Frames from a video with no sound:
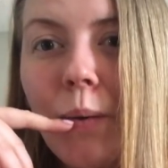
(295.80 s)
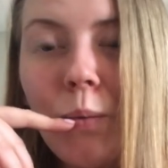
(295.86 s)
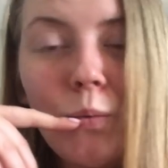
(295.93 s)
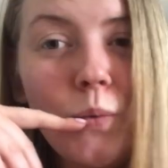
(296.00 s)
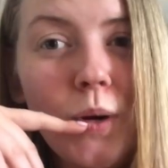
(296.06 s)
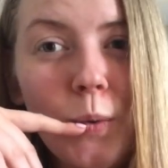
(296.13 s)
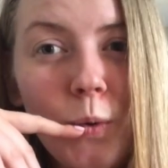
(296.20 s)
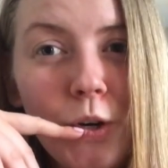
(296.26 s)

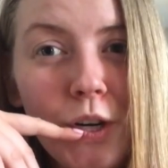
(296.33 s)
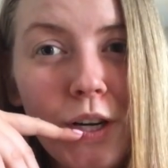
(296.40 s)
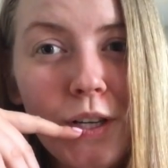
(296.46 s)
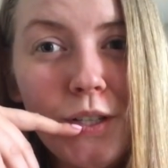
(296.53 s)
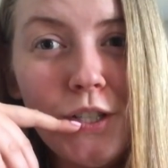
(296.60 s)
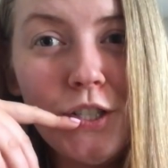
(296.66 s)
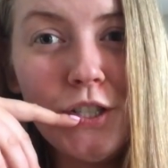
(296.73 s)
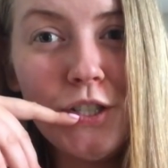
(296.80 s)
what we're gonna
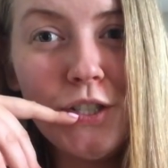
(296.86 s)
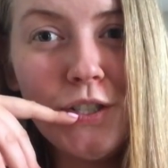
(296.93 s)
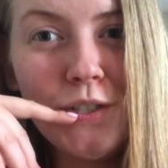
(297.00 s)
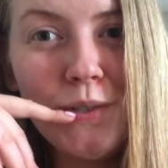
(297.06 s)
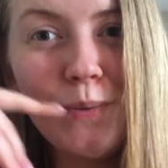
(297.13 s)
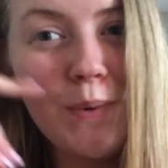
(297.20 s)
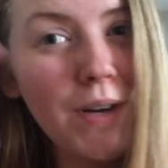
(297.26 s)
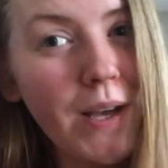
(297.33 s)

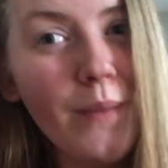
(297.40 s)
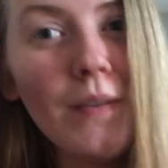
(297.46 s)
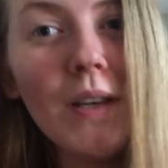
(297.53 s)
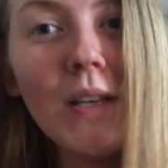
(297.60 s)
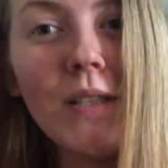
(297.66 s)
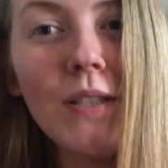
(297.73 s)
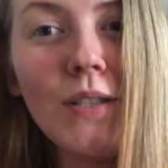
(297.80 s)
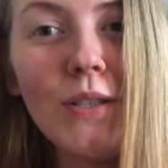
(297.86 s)
do, what I'm
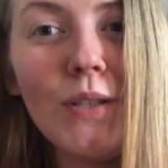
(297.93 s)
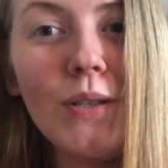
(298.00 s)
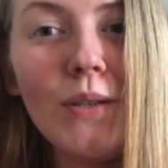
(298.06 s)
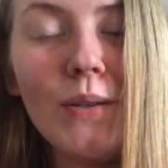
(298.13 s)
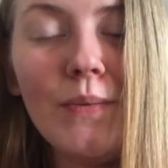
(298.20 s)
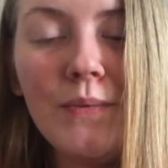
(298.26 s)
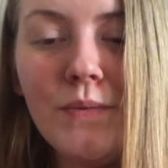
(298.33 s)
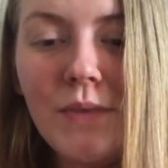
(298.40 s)
gonna
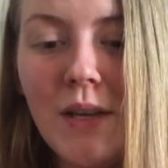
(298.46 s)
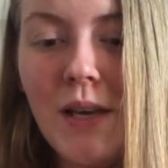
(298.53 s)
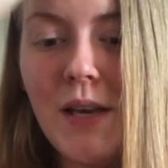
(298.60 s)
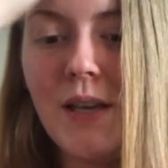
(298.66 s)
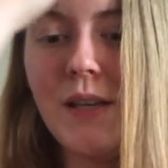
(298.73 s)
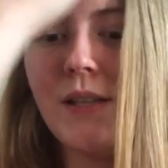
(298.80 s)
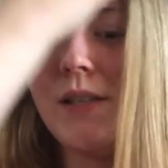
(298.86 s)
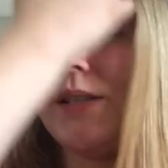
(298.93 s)
do,
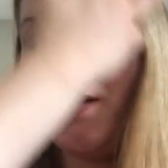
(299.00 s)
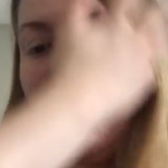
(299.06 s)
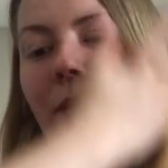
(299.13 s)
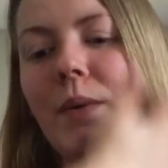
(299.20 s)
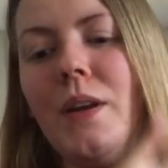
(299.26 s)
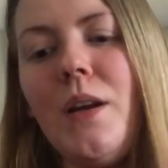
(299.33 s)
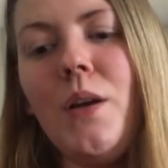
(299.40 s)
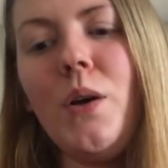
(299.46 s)
is I'm
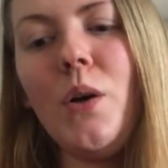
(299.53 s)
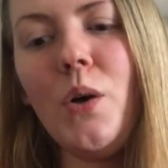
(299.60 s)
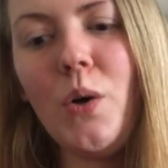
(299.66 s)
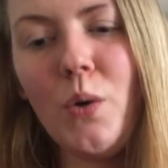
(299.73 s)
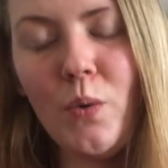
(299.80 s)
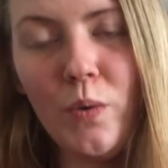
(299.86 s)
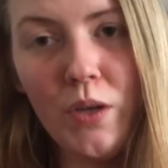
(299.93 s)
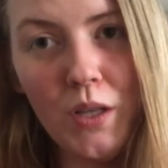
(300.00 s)
gonna
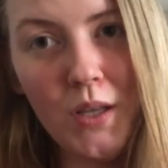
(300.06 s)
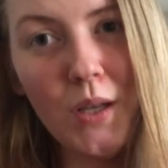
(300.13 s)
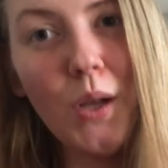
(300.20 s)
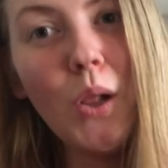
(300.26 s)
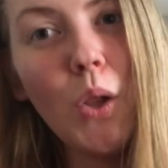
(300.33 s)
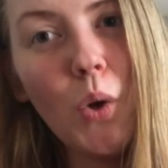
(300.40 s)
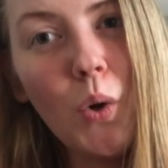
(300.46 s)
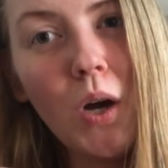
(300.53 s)
go with a
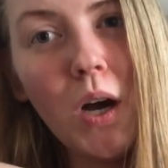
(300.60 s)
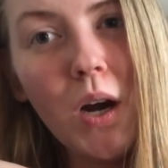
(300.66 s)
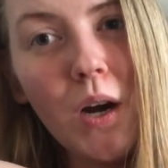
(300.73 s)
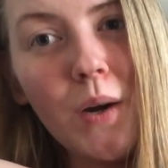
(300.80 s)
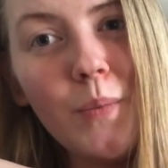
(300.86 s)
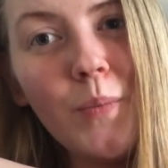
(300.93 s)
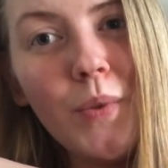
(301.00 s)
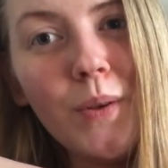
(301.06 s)
low
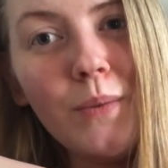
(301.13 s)
carb,